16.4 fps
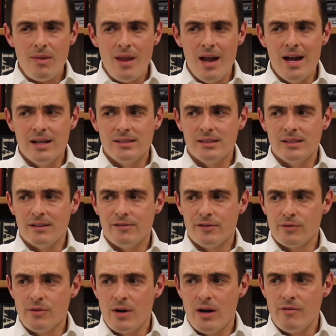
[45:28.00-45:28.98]
and a
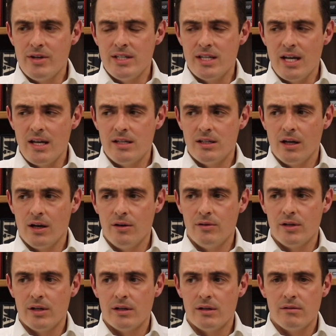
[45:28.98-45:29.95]
Ferrari
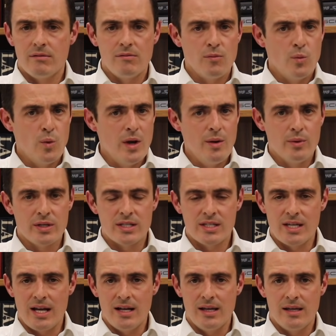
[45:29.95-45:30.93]
Daytona we were
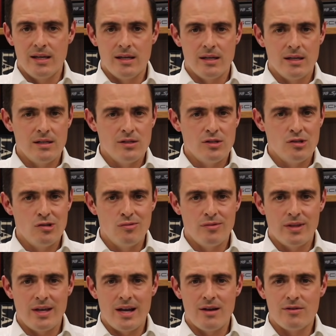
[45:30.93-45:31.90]
selling in
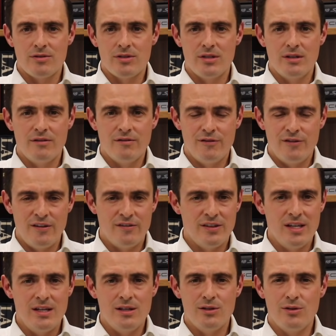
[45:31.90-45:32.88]

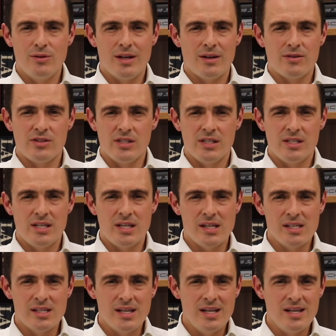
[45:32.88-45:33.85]
2015,
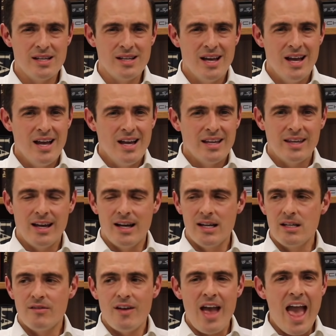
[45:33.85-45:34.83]
2016,
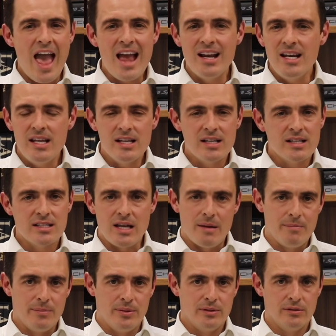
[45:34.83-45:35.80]
kind of any
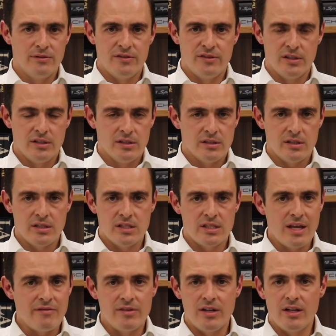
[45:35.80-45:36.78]
example for
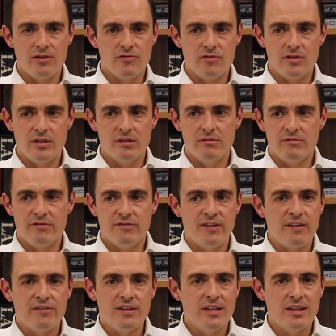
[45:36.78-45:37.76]

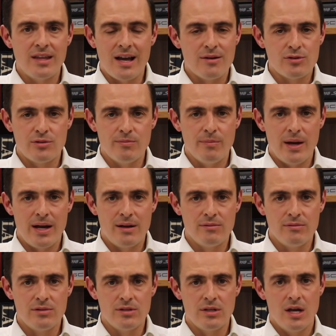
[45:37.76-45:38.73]

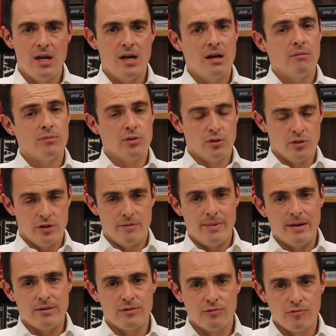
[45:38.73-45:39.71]
£750,000, talking
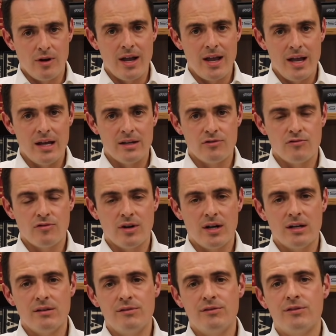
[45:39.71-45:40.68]
about a right-hand
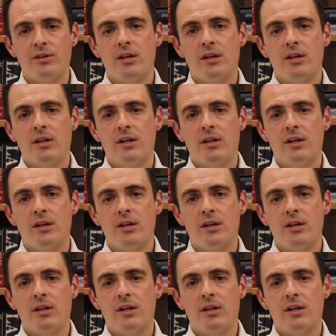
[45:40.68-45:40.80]
drive